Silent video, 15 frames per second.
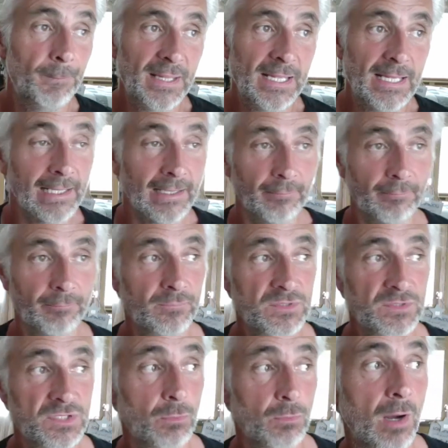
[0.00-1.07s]
beat it so
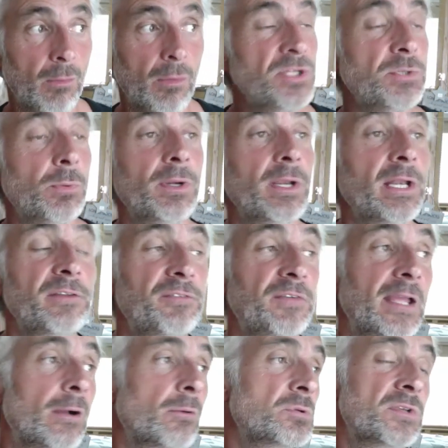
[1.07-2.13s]
why would you want anything
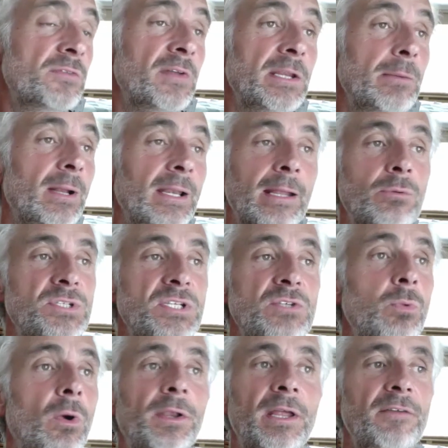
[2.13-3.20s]
else if anyone else is
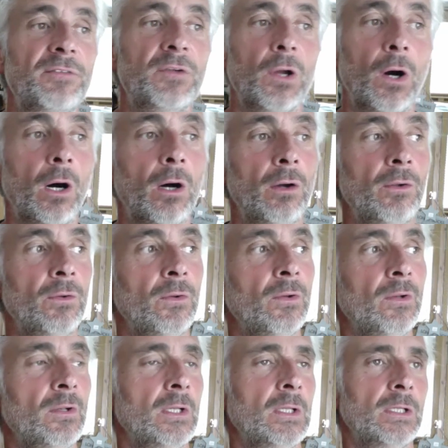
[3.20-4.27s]
what they've got
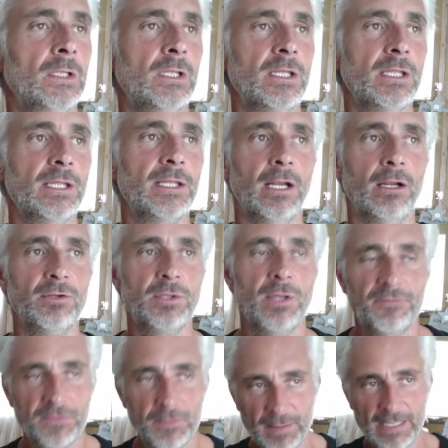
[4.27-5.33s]
you know, you have
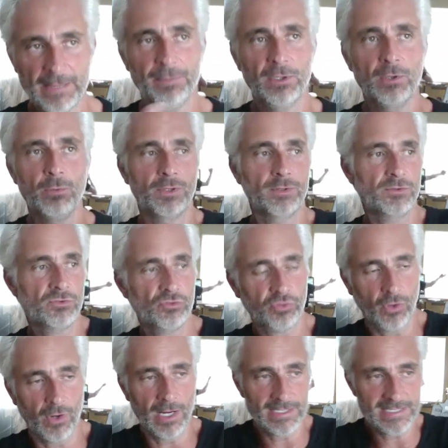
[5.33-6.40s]
the people who want
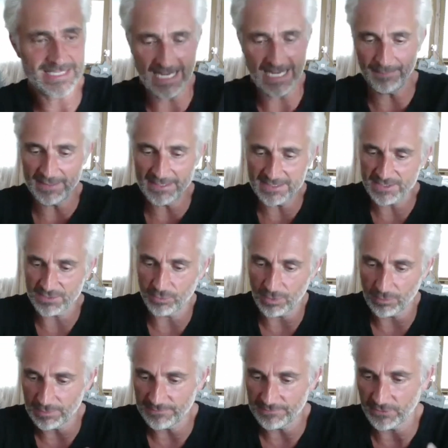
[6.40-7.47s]
try and tap into
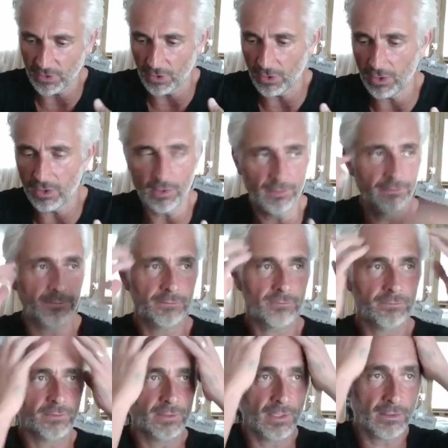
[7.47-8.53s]
what we've got, and
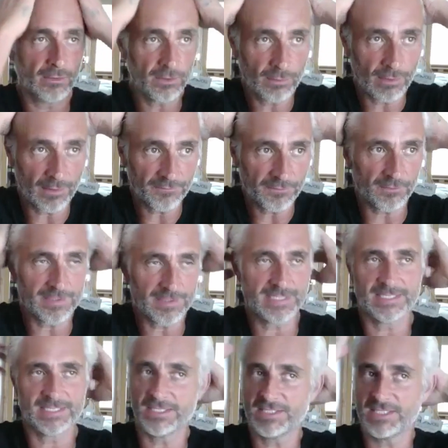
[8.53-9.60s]
you know, you have your
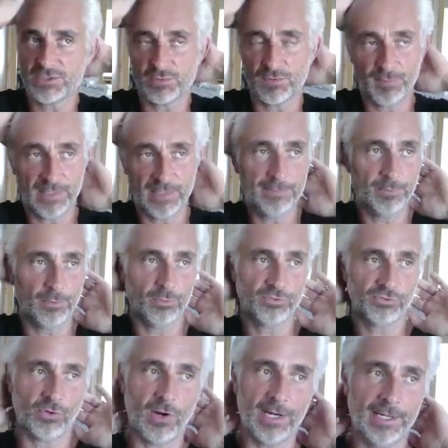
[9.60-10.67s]
instances with people
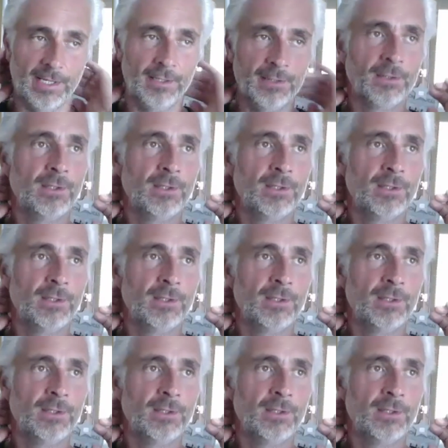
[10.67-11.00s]
trying to